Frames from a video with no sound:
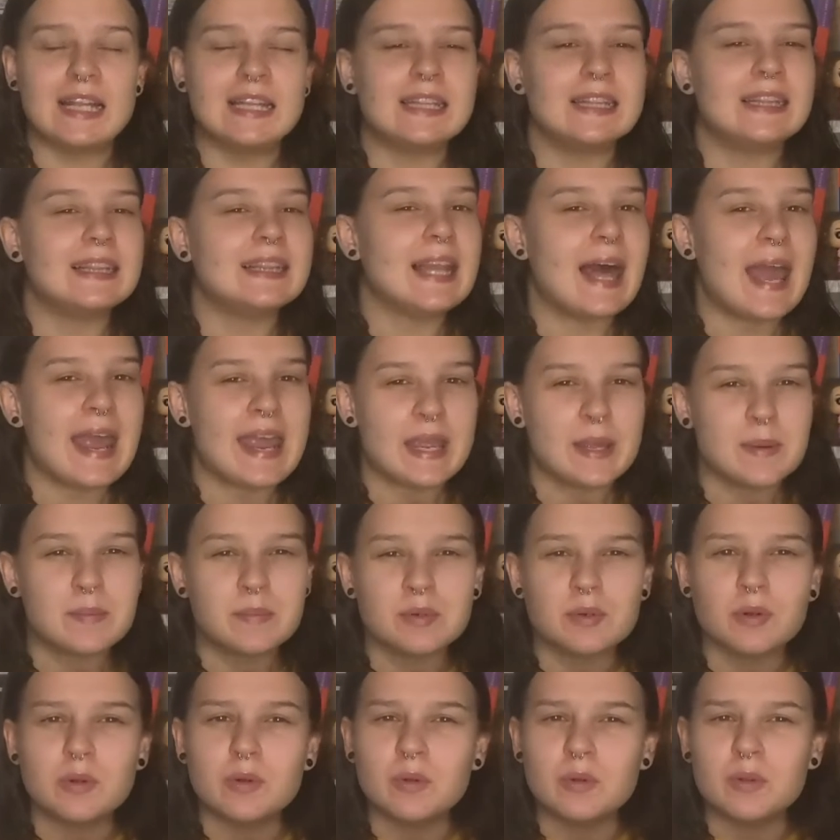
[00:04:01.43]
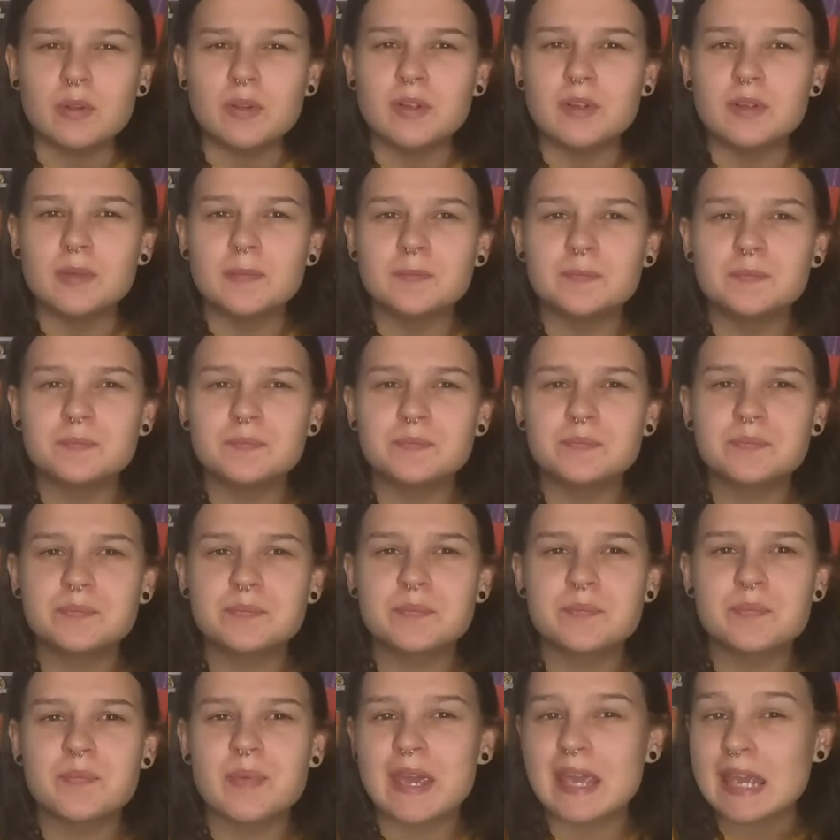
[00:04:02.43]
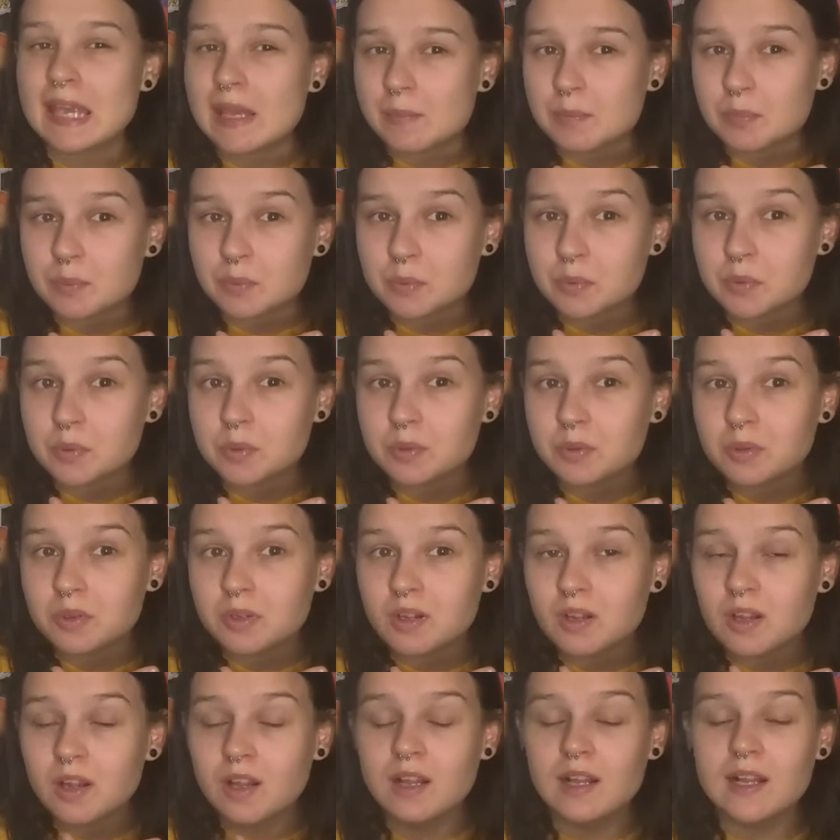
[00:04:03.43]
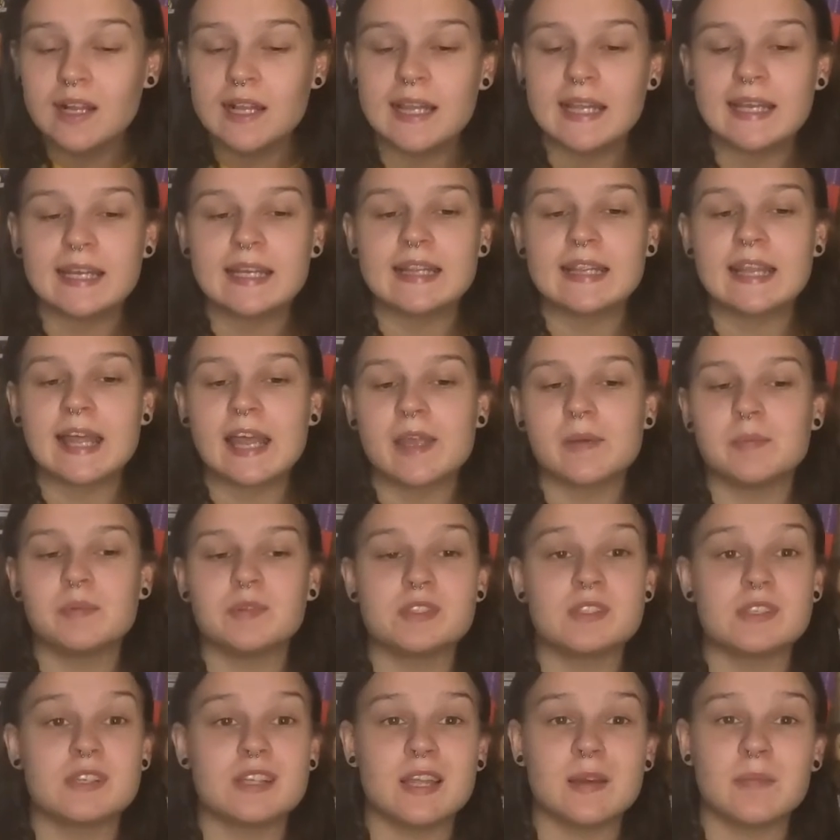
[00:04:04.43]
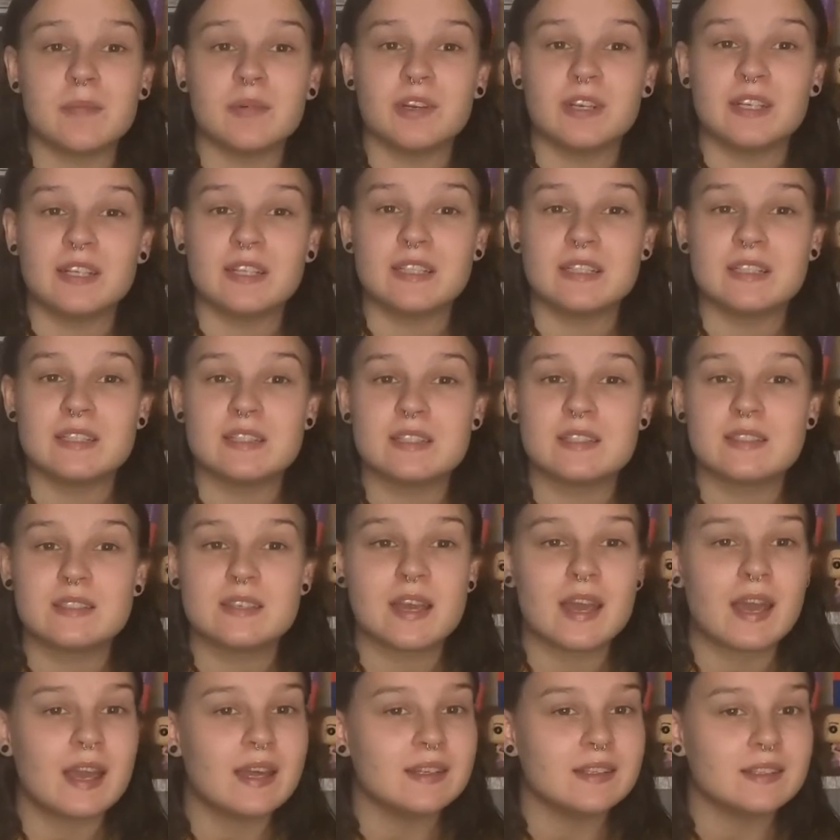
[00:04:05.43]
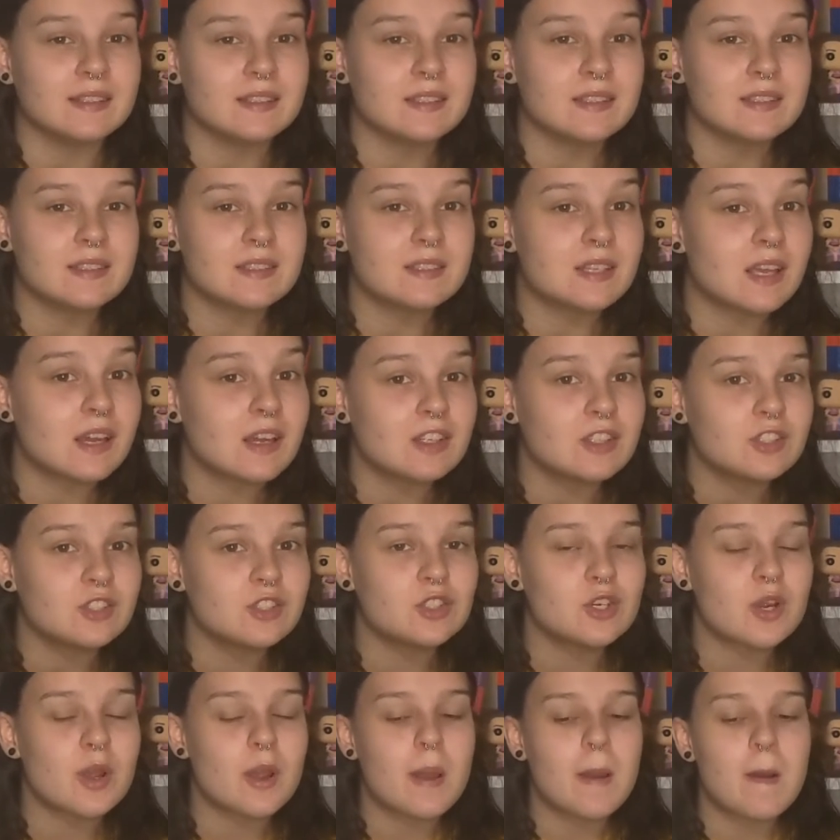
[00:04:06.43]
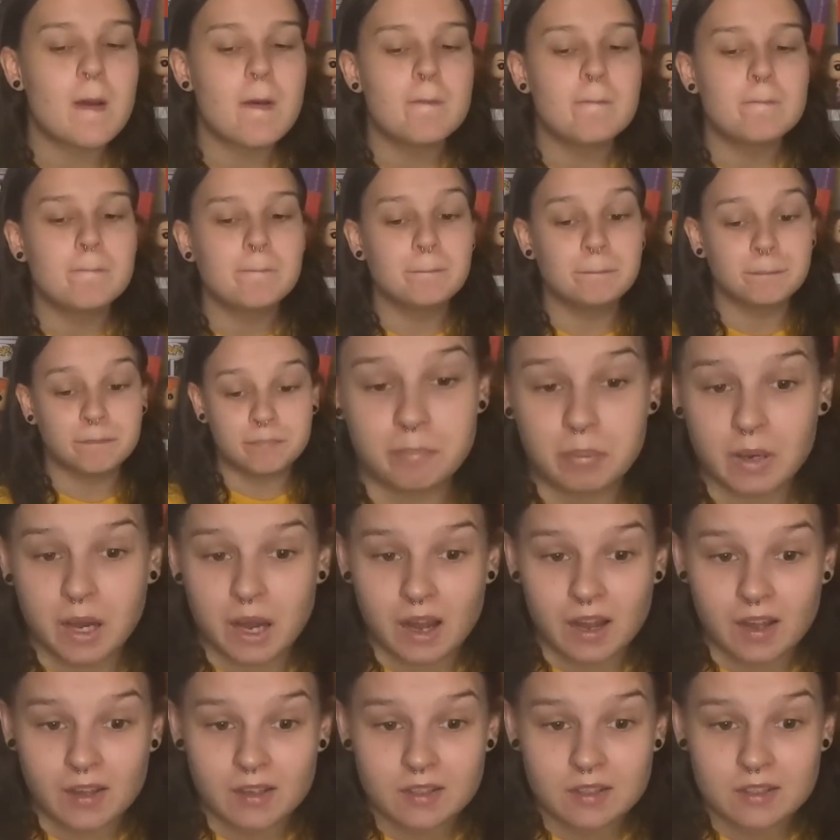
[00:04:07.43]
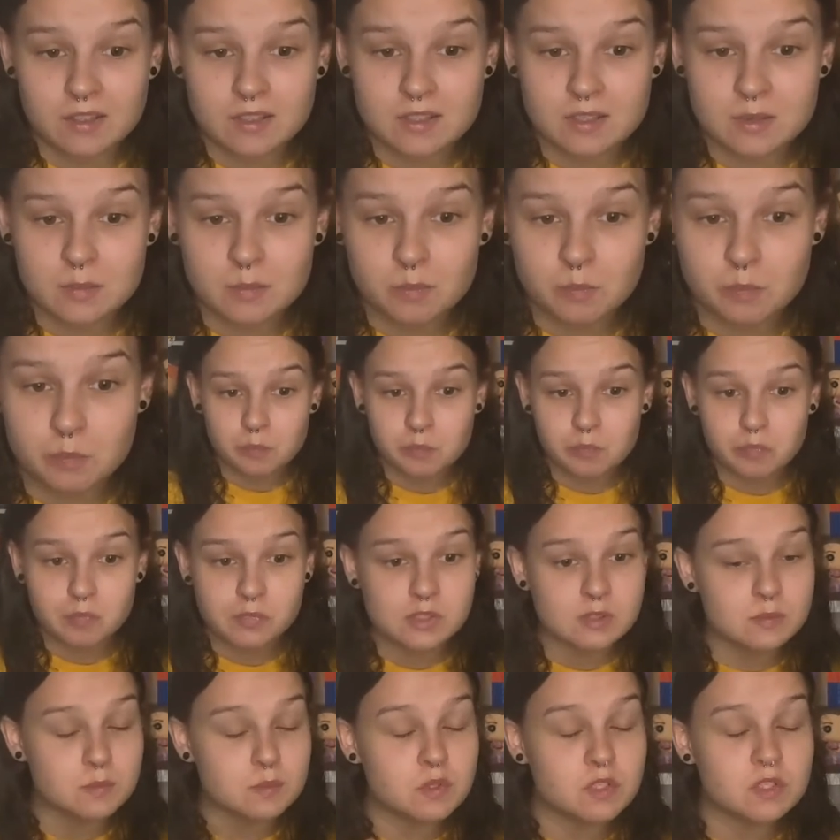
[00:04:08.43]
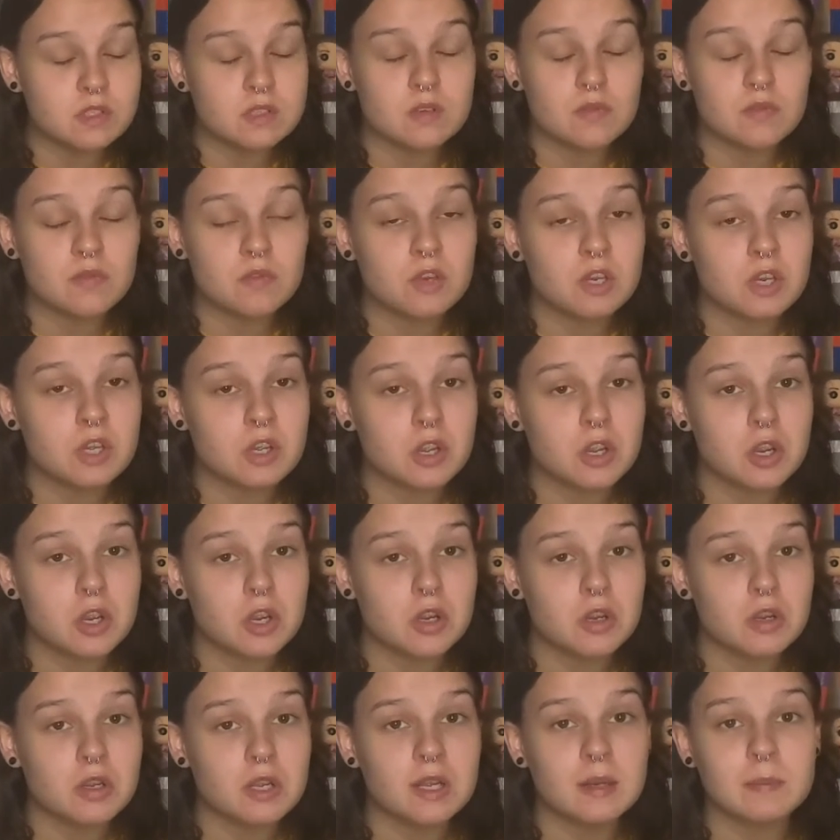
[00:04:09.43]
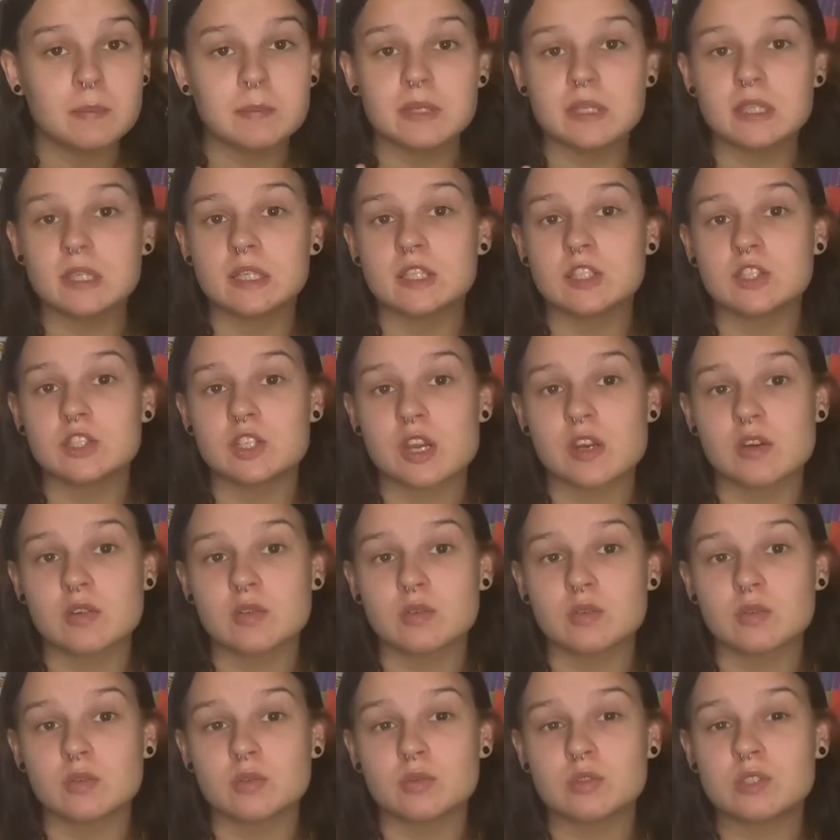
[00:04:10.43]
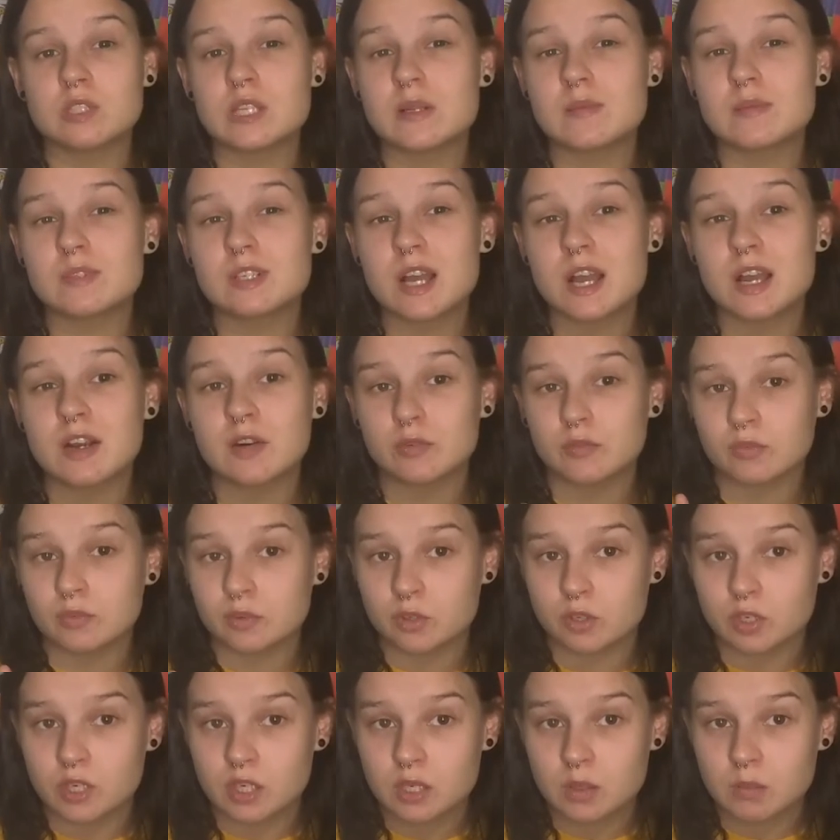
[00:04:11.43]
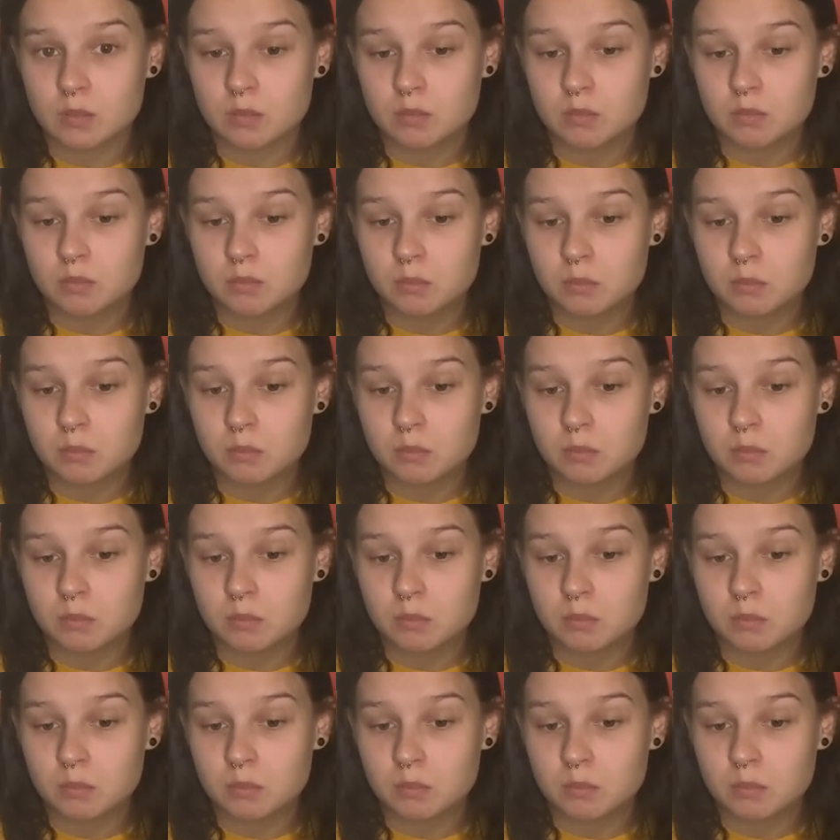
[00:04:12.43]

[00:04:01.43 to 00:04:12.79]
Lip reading: label people, like label celebrities and such, but this music video and Billie in general seems kind of fruity.